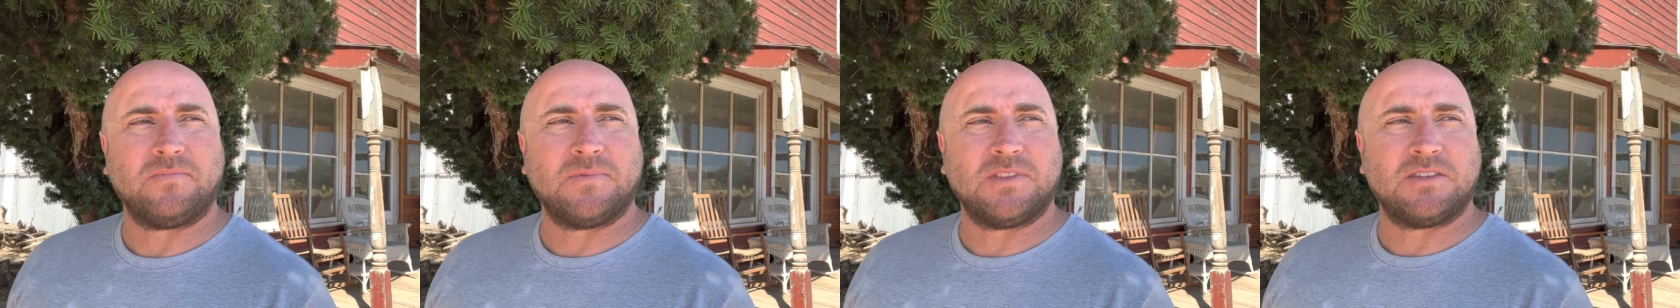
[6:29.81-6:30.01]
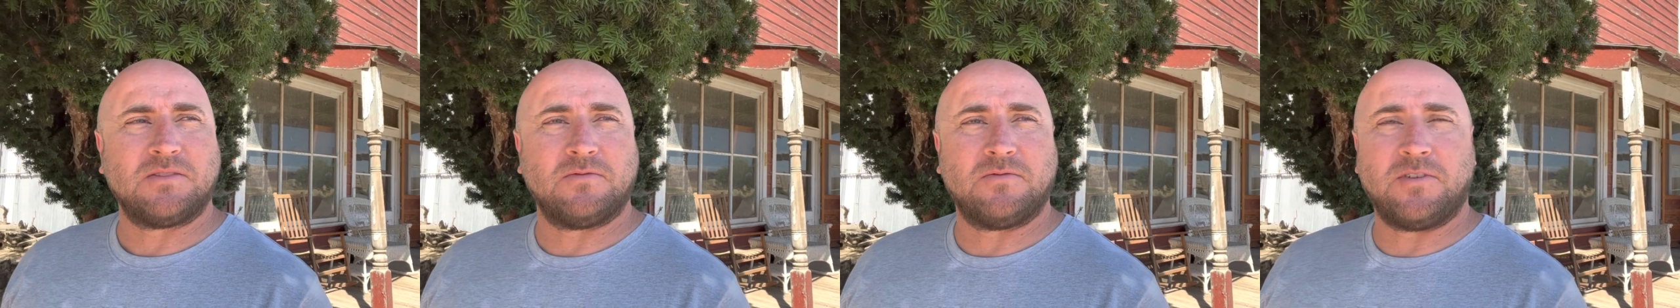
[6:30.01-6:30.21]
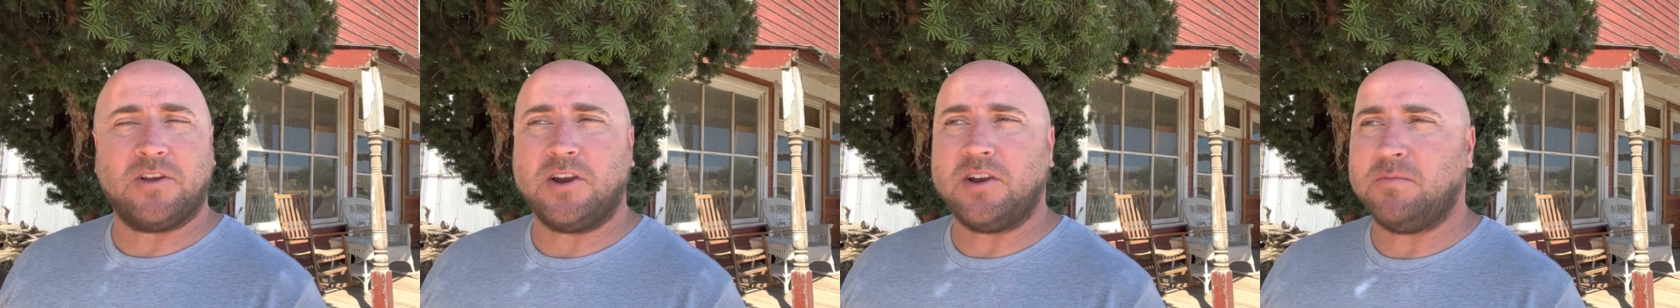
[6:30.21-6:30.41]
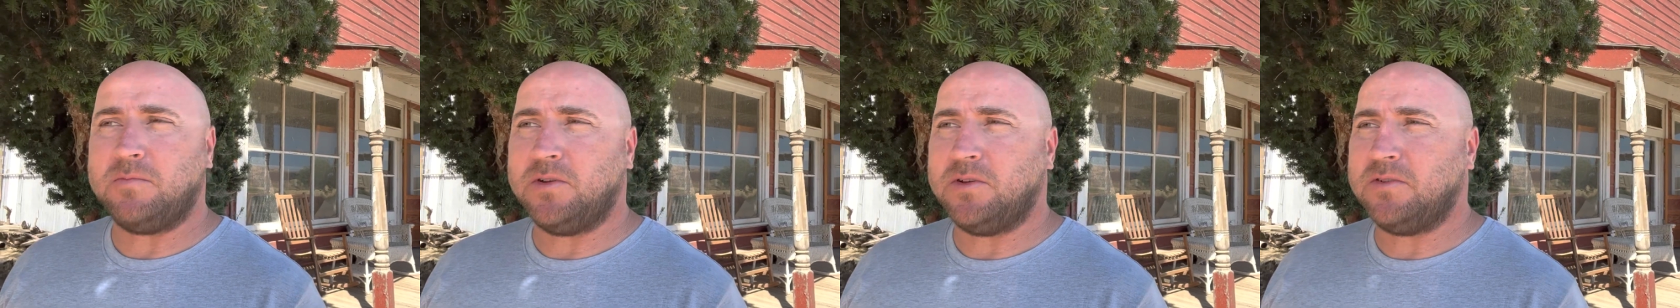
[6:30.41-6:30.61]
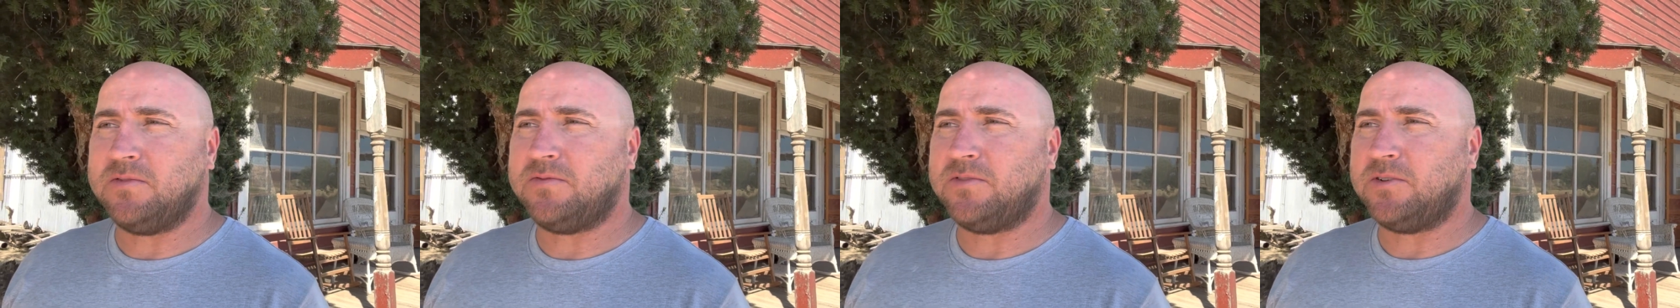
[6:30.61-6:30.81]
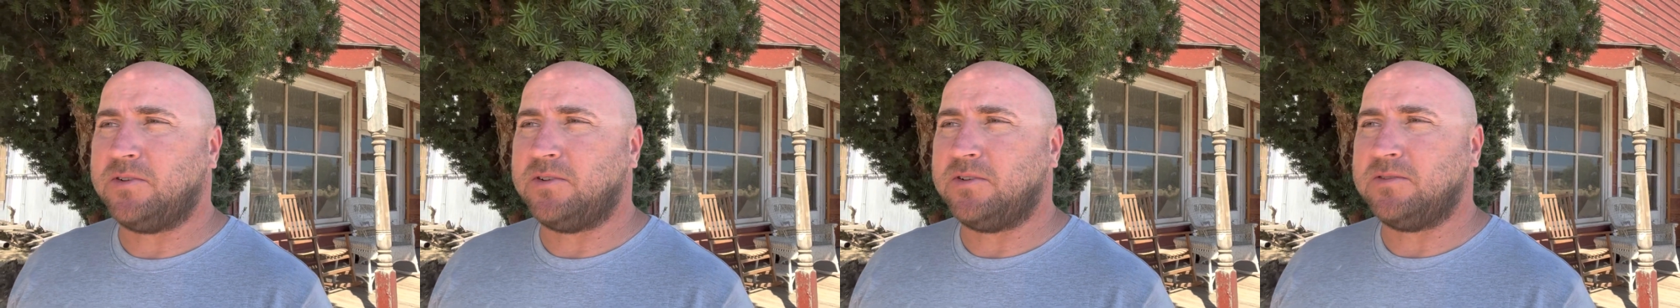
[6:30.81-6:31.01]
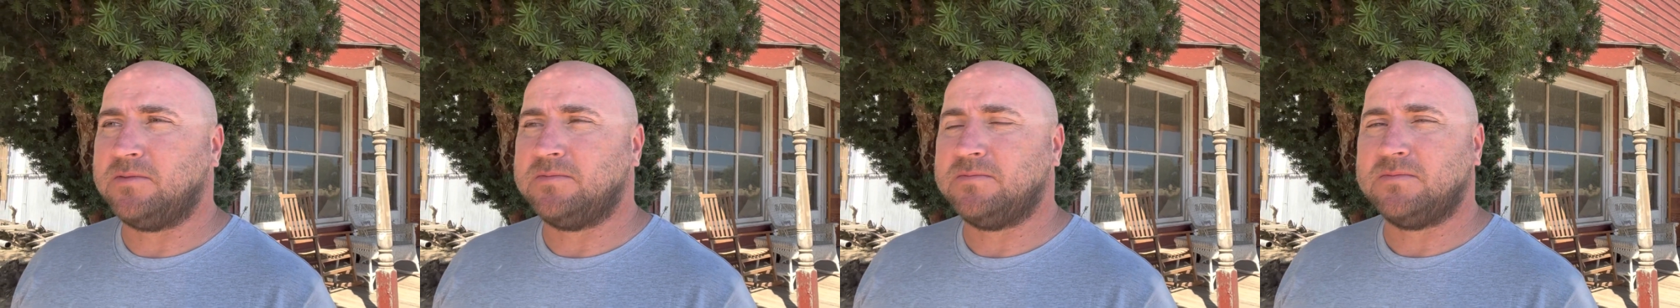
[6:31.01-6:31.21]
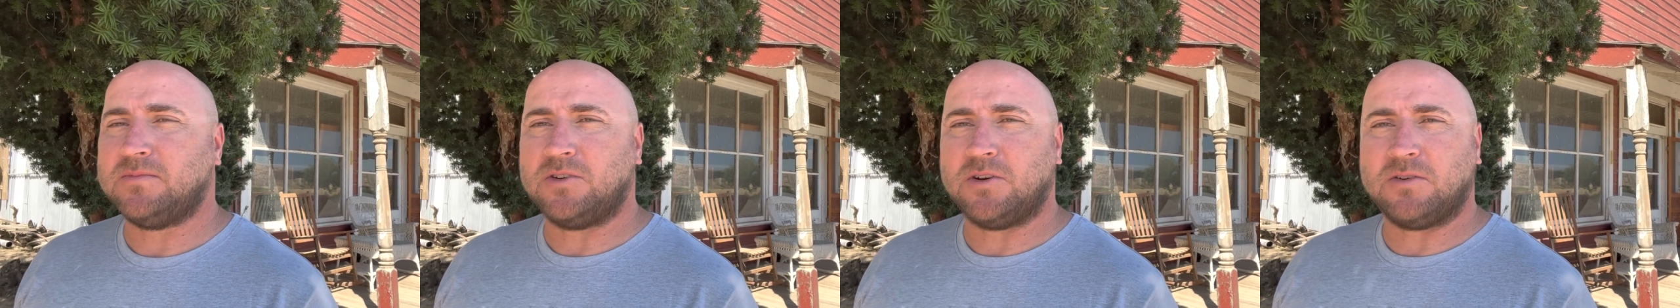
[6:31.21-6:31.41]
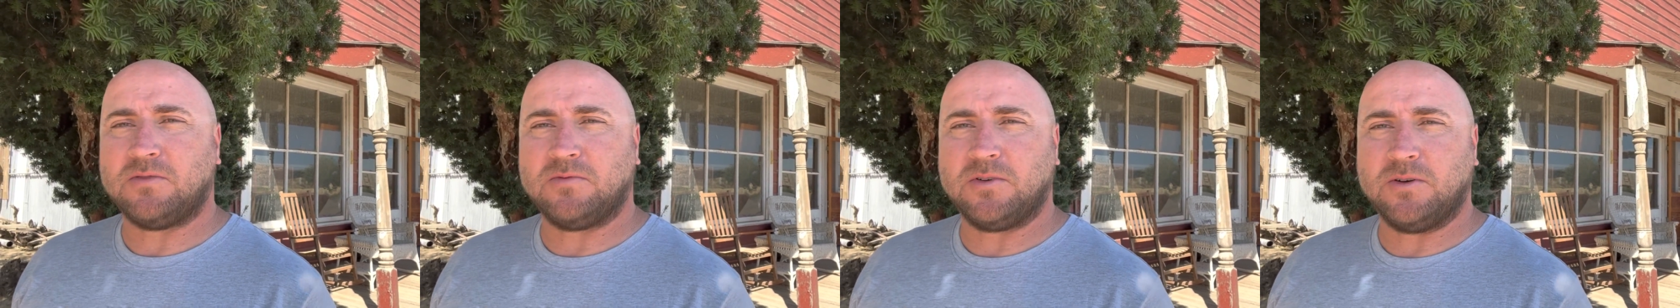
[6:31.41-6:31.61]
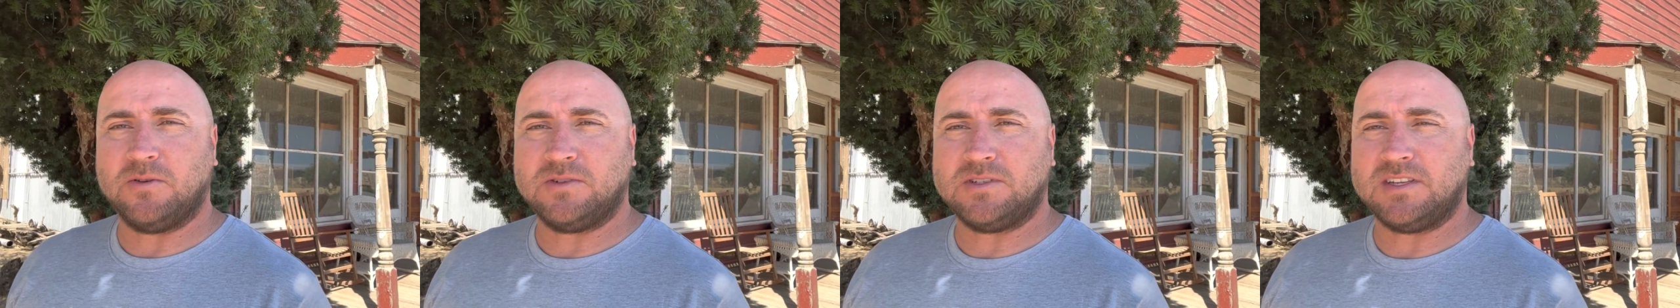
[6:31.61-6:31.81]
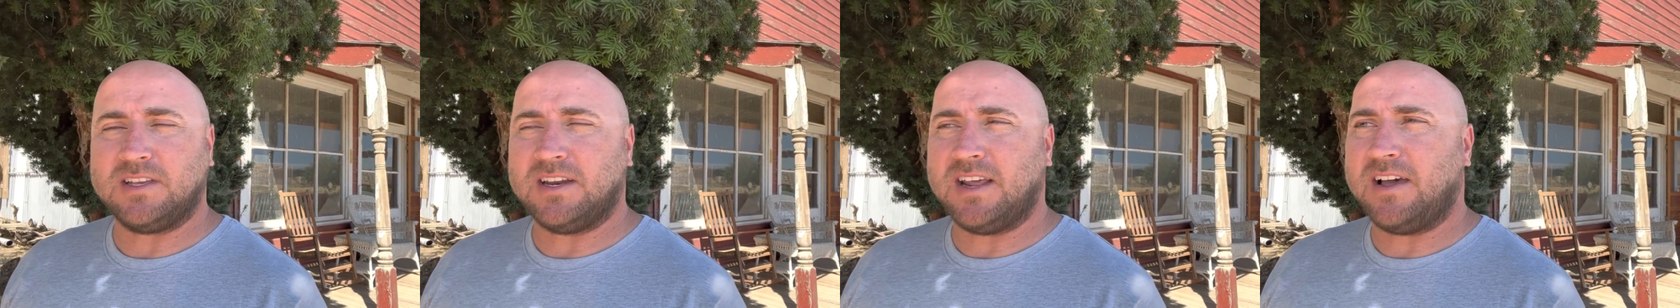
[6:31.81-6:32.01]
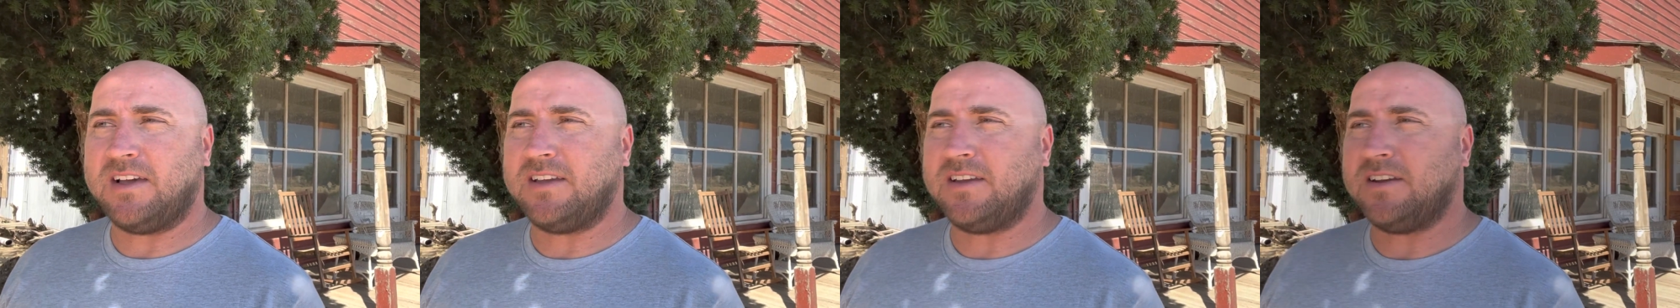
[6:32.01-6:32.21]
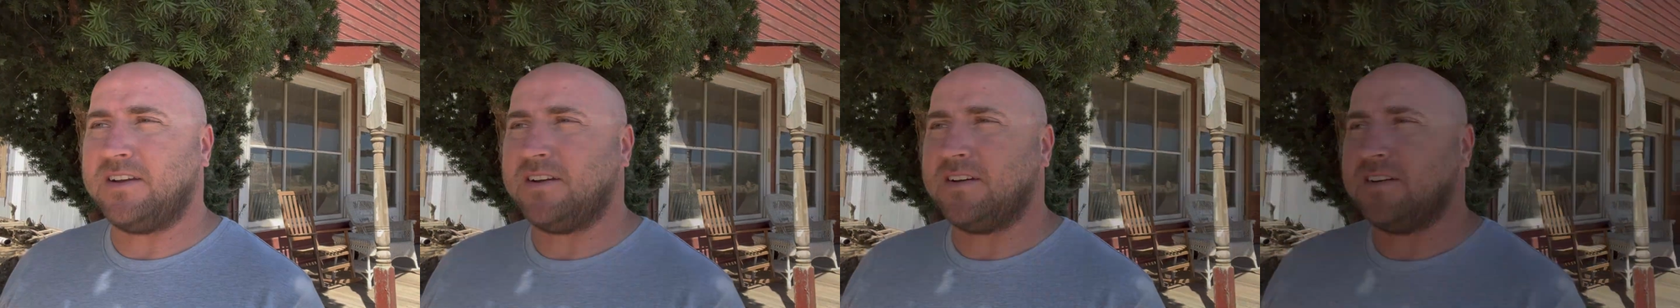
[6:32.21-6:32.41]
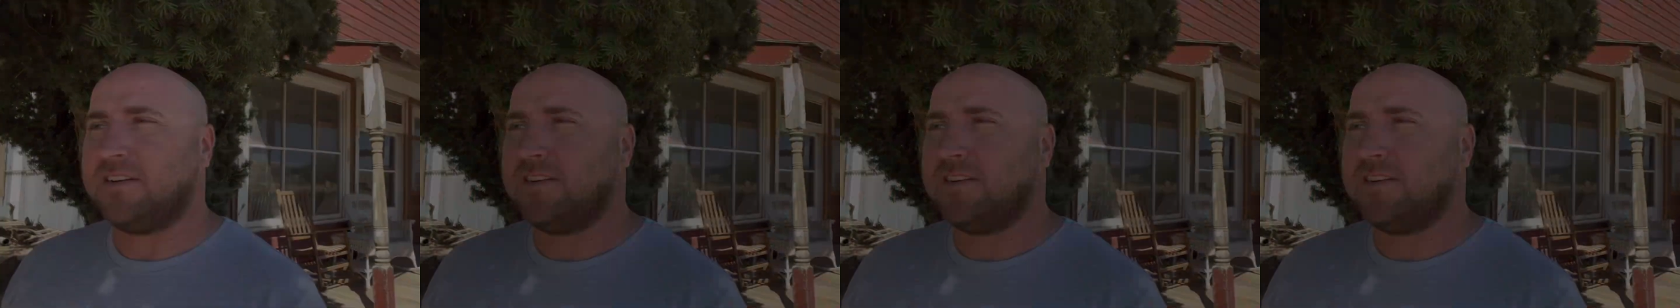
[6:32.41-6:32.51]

It's very beautiful dirt roads to get out here.